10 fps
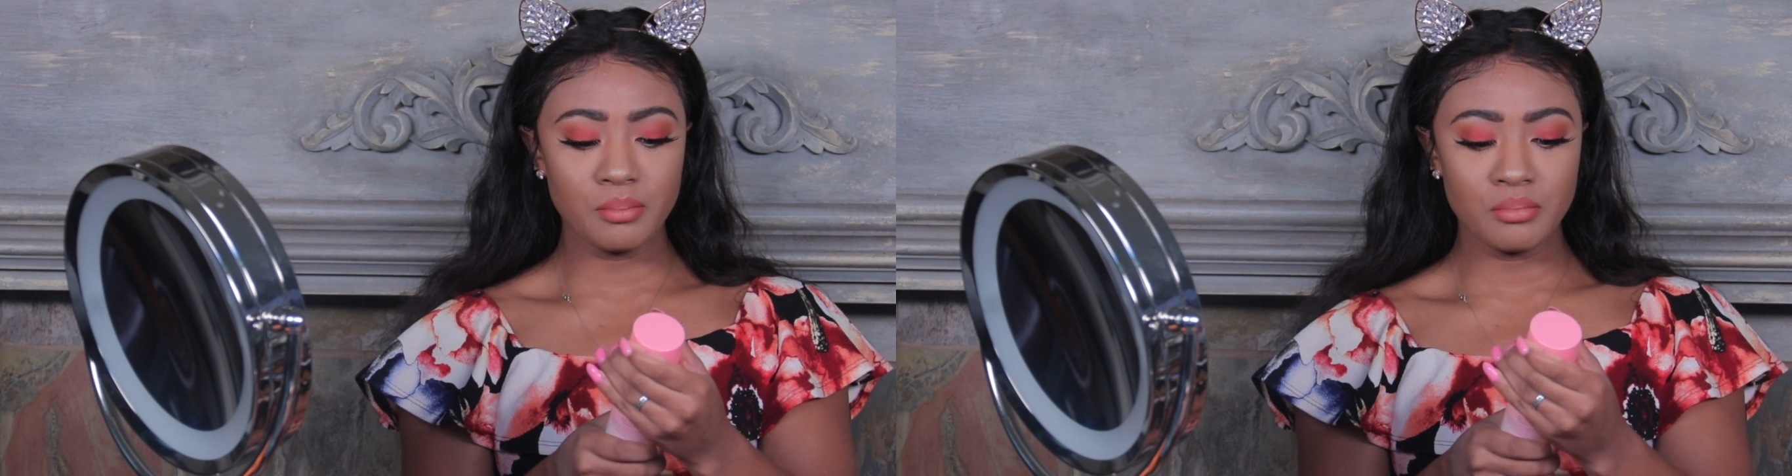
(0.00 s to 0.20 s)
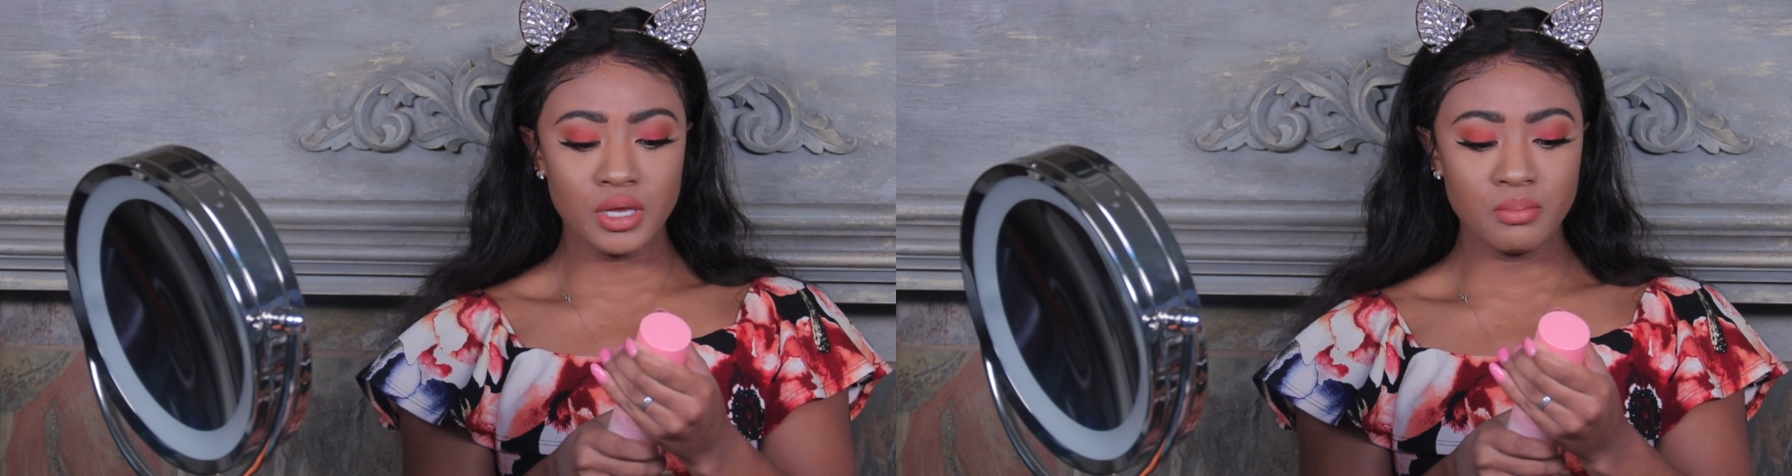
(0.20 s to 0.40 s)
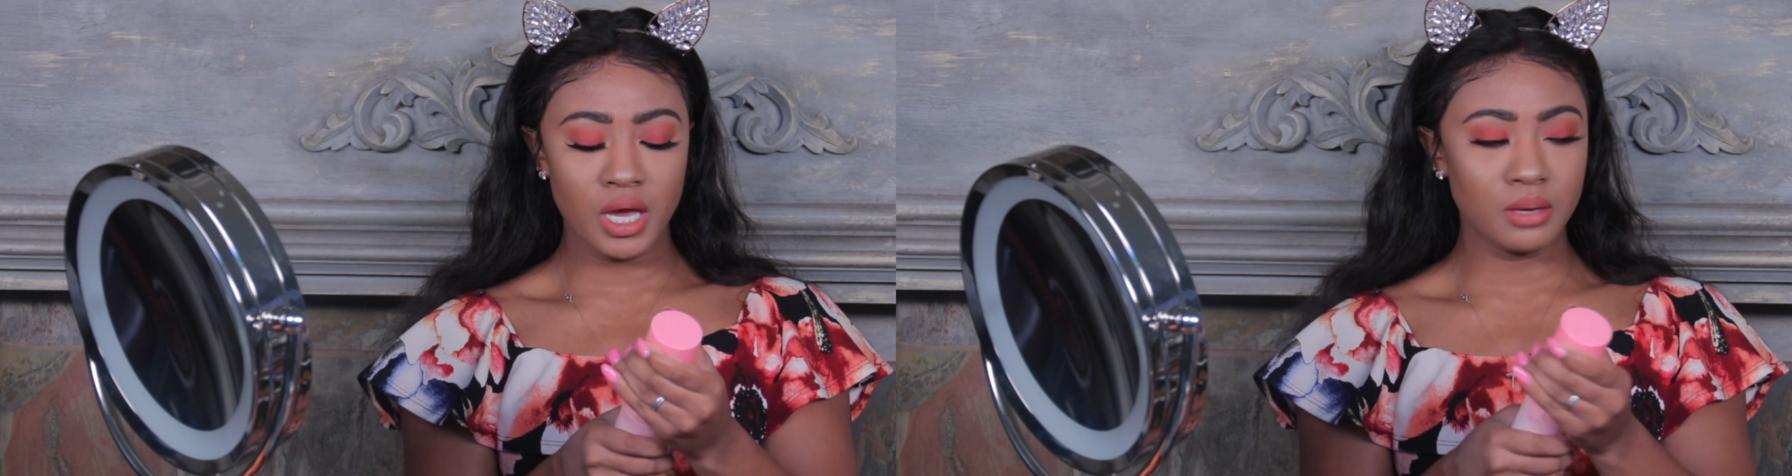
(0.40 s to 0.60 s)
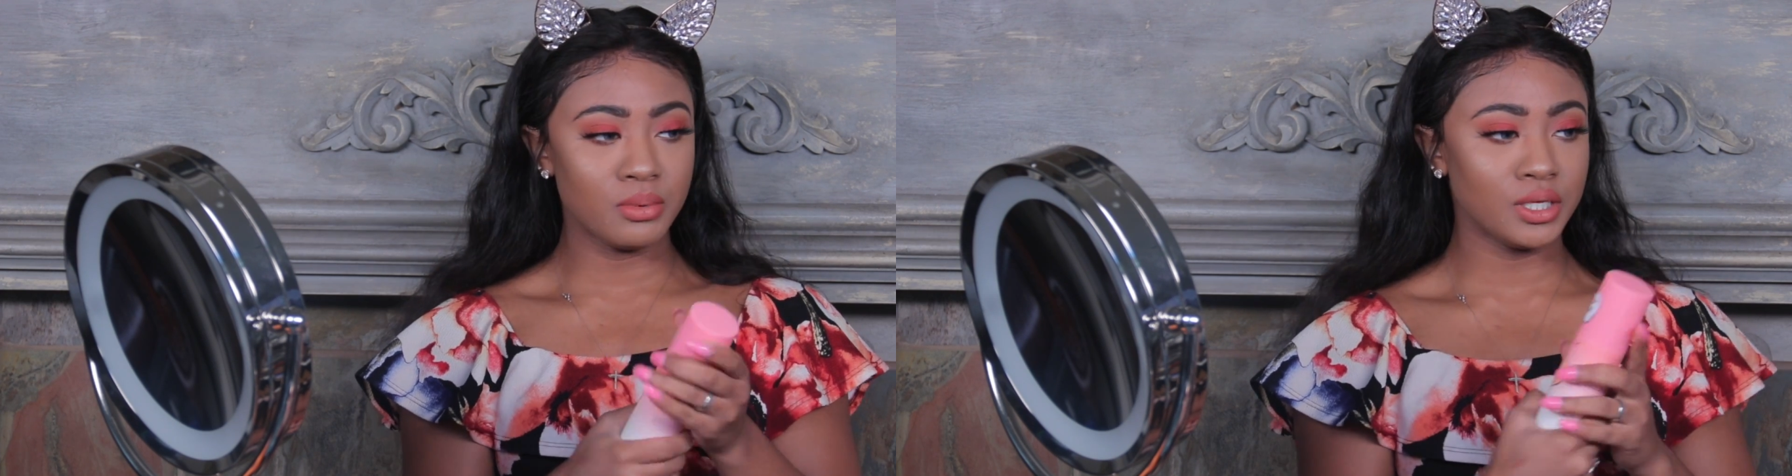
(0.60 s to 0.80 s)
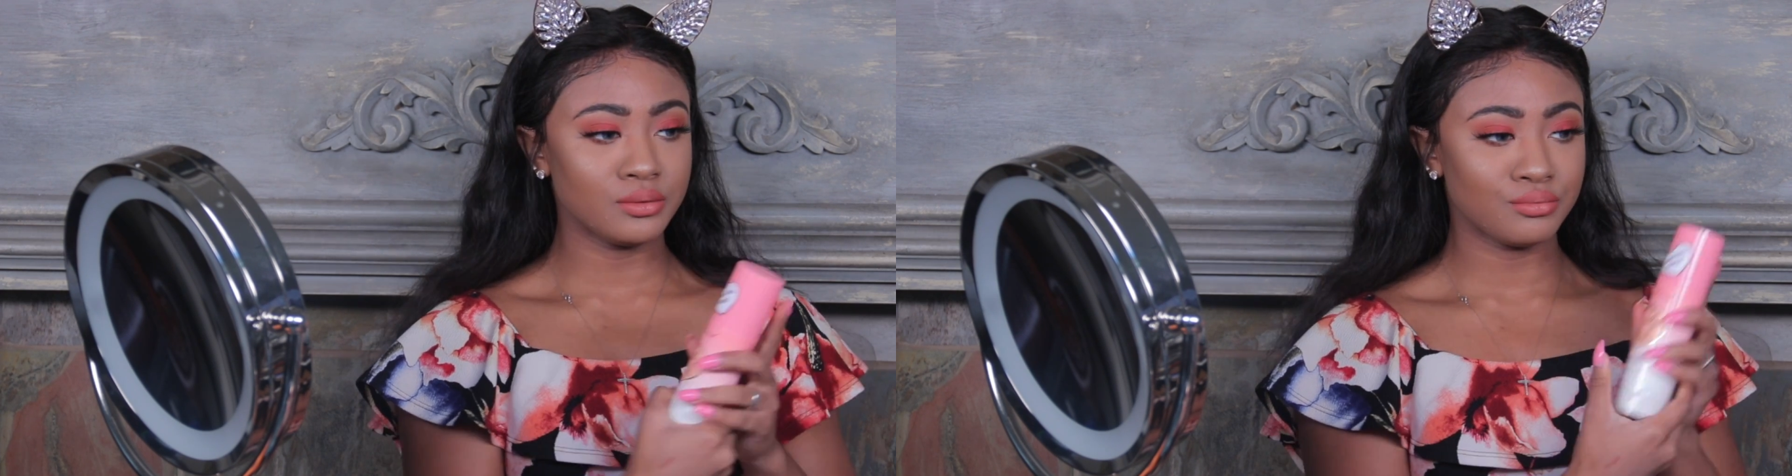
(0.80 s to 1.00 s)
me,
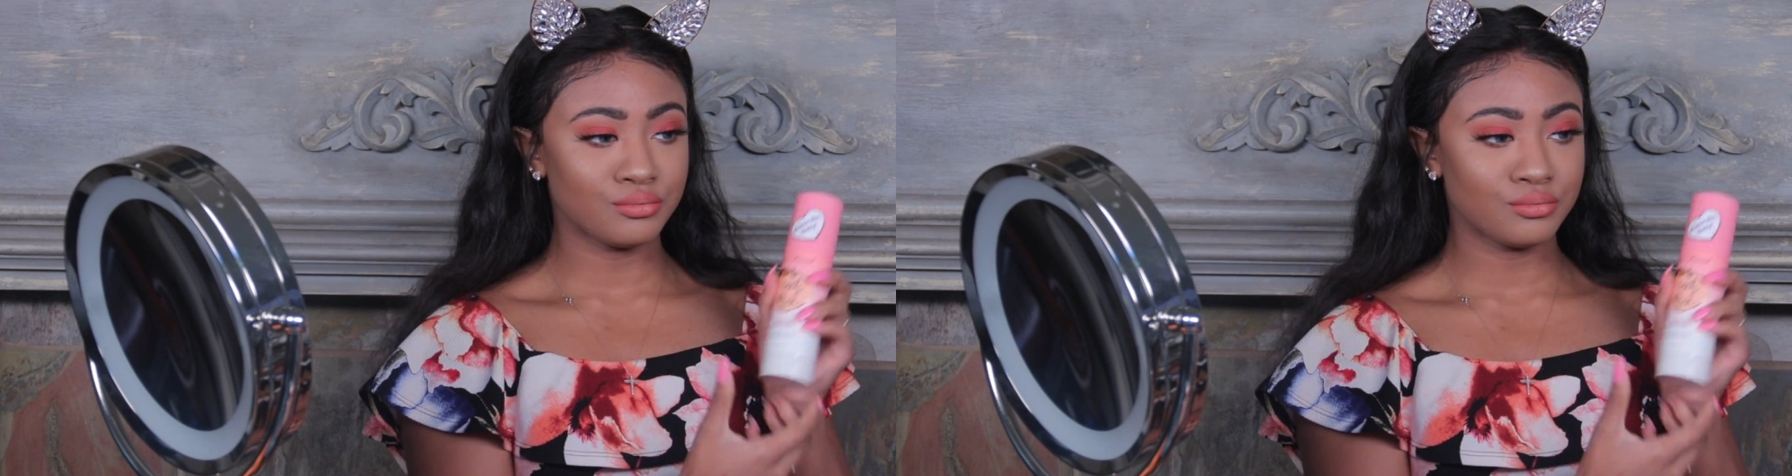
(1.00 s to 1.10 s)
baby."